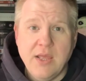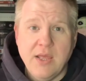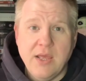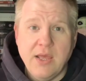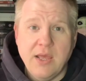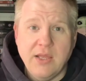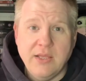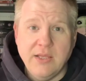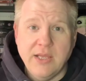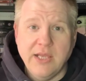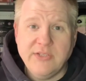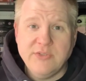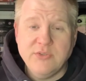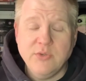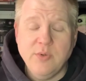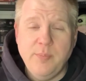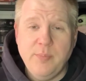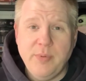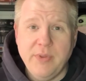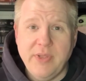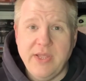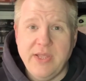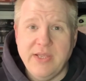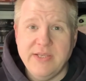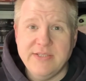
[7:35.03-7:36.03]
Next
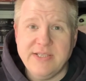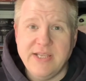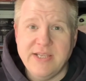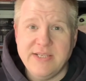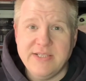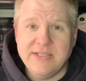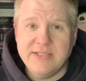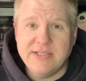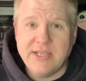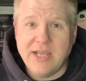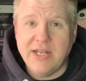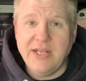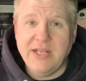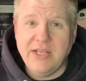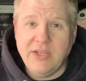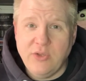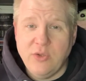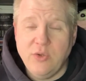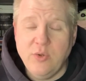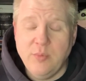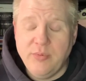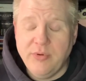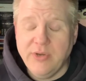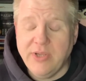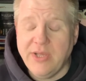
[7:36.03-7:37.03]
up is a Stanley
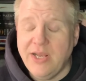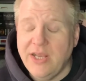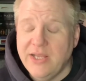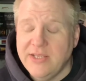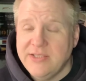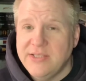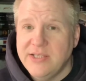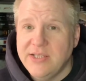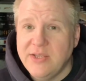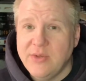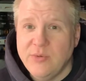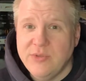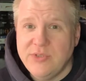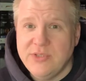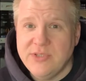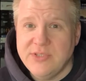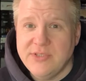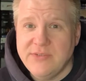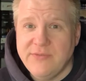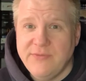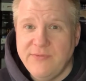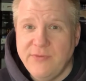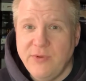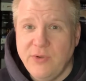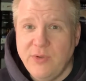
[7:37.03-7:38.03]
Kubrick classic, which is
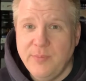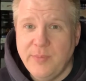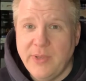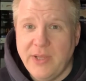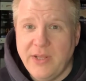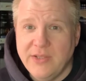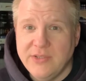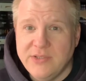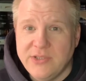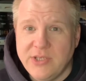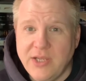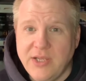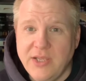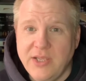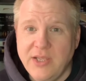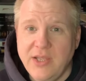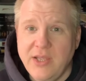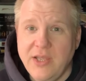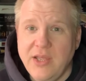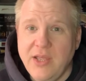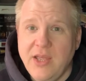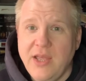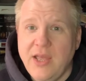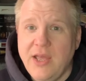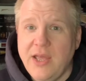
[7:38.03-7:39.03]
Full Metal Jacket.
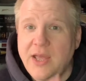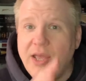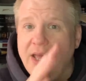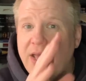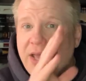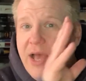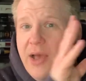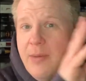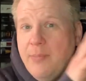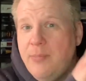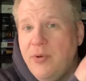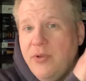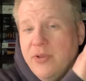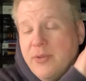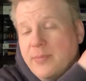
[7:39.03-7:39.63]
I bought the